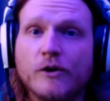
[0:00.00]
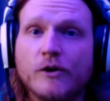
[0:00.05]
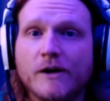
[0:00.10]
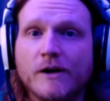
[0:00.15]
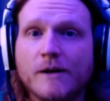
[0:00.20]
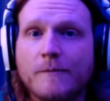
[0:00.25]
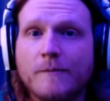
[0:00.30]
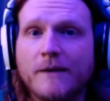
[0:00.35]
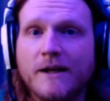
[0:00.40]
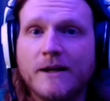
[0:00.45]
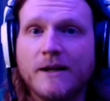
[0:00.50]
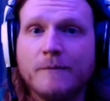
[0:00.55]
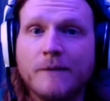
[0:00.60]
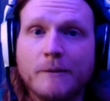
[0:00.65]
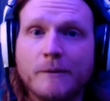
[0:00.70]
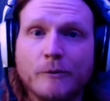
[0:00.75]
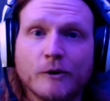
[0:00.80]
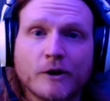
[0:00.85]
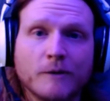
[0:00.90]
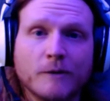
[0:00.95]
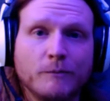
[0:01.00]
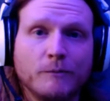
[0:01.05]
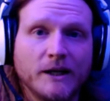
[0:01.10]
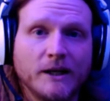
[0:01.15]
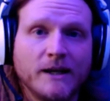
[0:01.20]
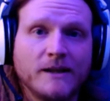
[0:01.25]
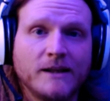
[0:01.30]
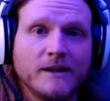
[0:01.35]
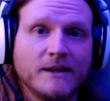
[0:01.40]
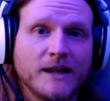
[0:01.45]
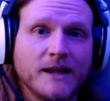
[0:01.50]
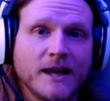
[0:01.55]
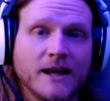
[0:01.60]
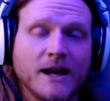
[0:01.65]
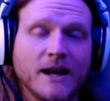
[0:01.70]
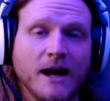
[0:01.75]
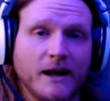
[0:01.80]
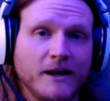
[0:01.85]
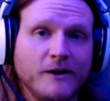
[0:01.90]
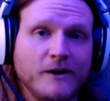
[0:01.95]
when you're in a meeting, people are complaining that they
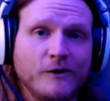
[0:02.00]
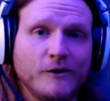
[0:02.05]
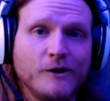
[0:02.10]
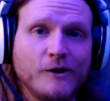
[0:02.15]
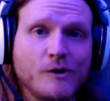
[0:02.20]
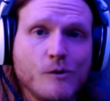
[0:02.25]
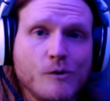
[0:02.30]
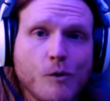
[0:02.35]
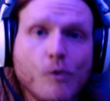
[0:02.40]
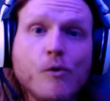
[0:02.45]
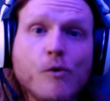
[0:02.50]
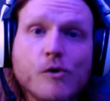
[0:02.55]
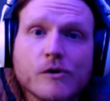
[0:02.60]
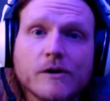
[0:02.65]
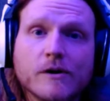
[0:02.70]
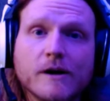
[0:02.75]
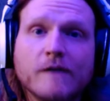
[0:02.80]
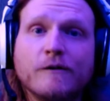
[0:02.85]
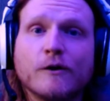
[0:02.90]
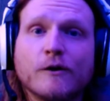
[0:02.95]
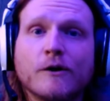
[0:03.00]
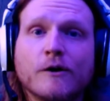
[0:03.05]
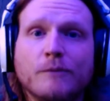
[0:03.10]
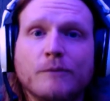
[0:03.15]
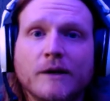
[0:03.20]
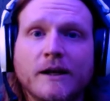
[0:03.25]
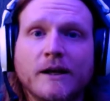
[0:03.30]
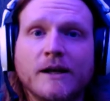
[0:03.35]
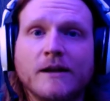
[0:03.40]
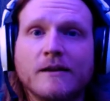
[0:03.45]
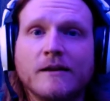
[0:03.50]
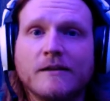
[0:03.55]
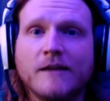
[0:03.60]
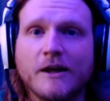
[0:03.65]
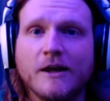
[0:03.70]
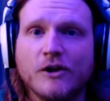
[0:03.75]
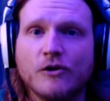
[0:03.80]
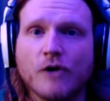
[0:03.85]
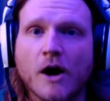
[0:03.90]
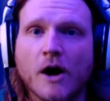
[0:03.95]
cannot hear you, or if they're complaining
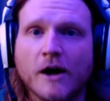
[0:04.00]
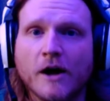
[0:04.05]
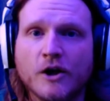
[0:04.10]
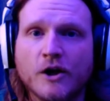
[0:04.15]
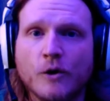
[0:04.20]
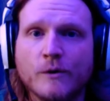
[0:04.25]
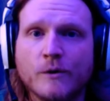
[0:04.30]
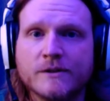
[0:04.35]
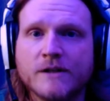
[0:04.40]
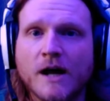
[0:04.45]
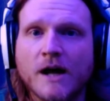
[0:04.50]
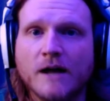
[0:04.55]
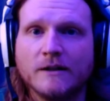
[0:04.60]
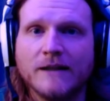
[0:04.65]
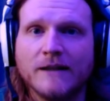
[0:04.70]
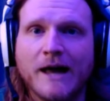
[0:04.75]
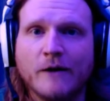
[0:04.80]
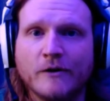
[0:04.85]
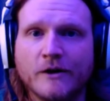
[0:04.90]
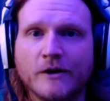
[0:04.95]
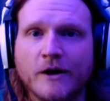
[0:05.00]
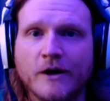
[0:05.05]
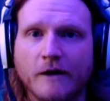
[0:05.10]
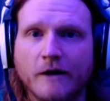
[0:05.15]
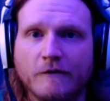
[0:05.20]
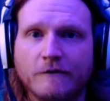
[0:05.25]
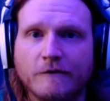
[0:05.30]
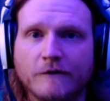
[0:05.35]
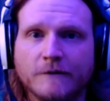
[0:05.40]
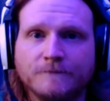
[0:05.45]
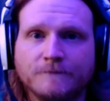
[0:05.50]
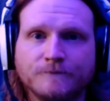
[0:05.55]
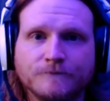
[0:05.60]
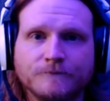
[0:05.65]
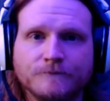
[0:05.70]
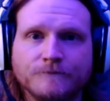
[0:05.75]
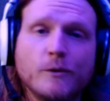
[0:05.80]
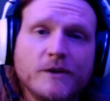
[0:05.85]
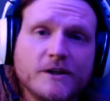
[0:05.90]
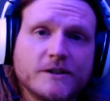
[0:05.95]
that your audio is not loud enough.
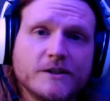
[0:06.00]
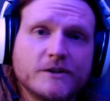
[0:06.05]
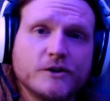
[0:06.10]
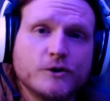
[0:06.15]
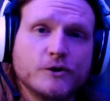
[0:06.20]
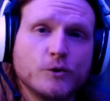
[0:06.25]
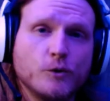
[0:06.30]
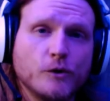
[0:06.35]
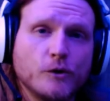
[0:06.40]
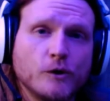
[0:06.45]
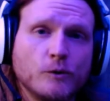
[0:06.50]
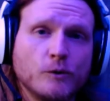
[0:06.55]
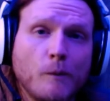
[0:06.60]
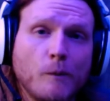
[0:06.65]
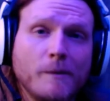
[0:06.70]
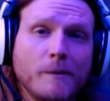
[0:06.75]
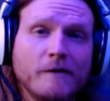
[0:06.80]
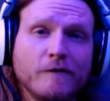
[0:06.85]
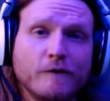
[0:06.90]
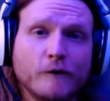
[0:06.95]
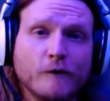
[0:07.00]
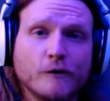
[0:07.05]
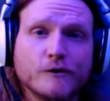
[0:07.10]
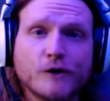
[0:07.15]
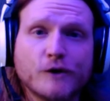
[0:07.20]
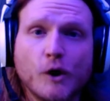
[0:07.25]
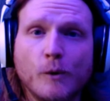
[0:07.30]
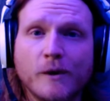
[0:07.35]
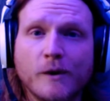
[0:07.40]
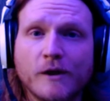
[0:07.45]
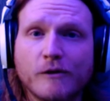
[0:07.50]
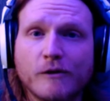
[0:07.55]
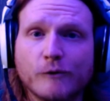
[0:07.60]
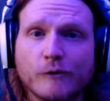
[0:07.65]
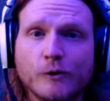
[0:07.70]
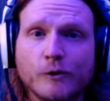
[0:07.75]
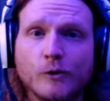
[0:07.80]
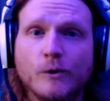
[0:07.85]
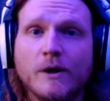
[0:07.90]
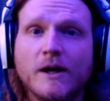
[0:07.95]
So in this tutorial, we'll be first going
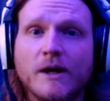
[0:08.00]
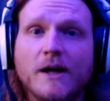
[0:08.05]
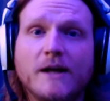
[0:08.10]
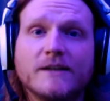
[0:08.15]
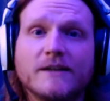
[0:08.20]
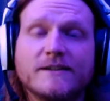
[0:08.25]
through